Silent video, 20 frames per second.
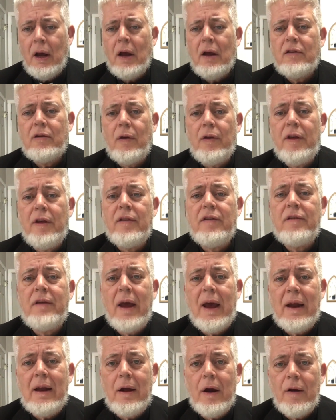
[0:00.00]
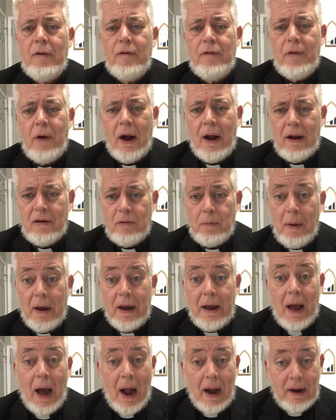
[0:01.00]
So, this day, dear friends, may
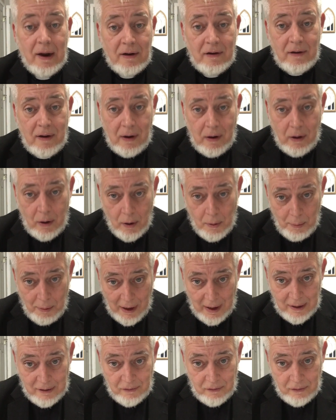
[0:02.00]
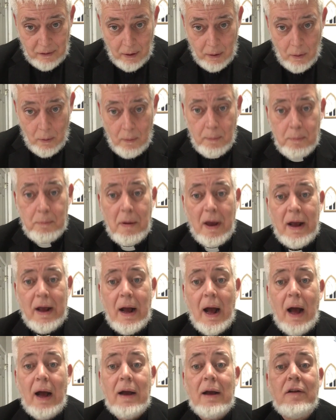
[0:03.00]
God continue to bless you. May
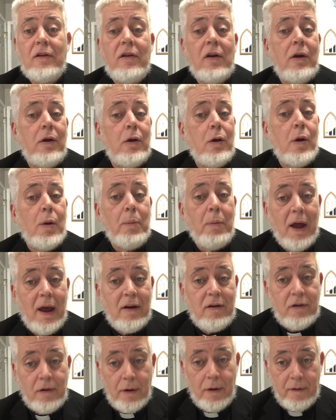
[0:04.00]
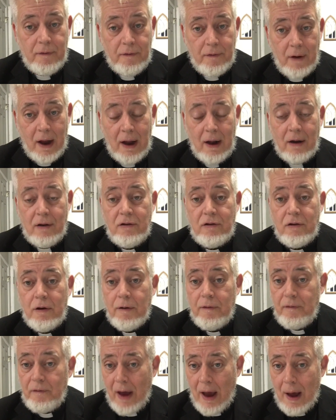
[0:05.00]
God continue to bless your friends, your
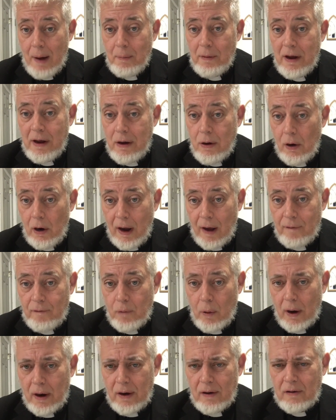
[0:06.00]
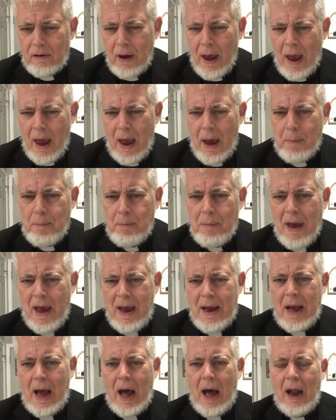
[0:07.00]
family, your loved ones. And may
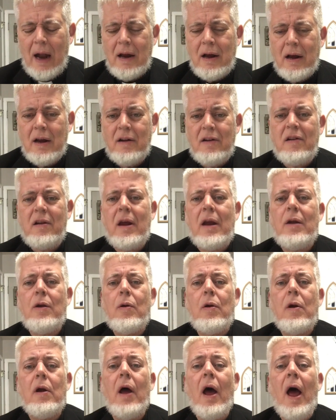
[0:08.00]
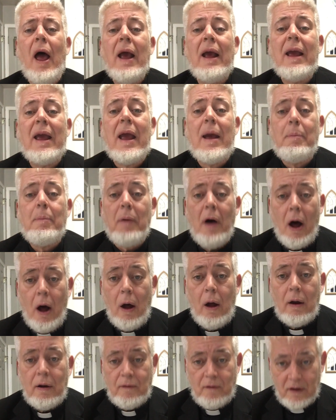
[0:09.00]
God continue to keep
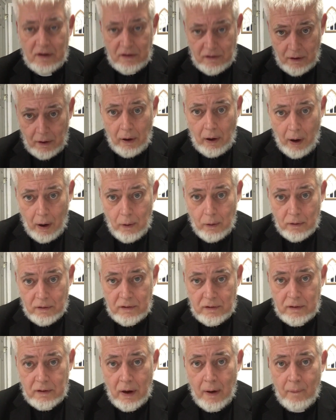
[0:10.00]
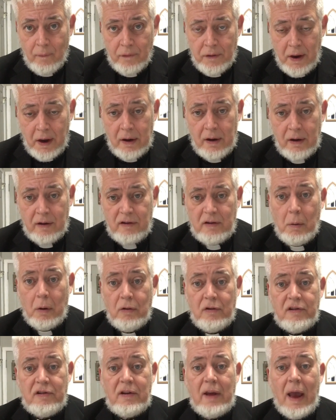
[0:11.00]
all of us close to his
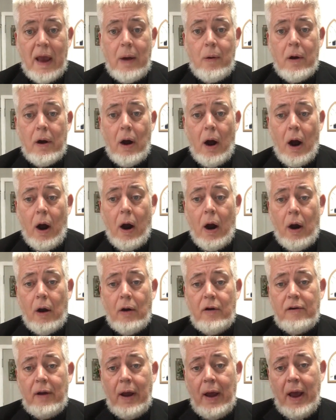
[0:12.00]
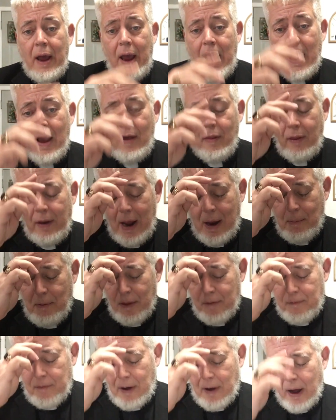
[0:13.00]
most sacred heart. In the name of
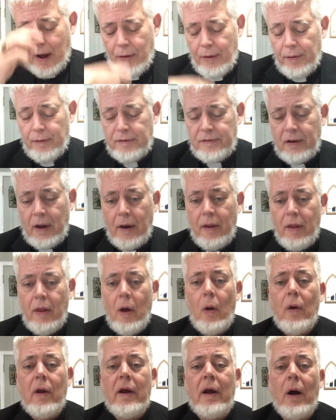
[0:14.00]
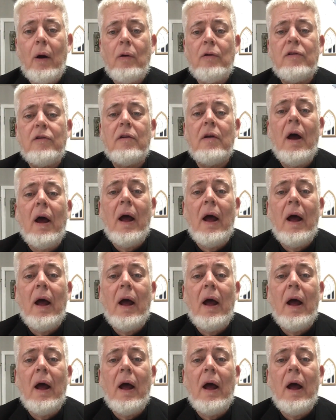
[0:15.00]
the Father, the Son, and the Holy Ghost.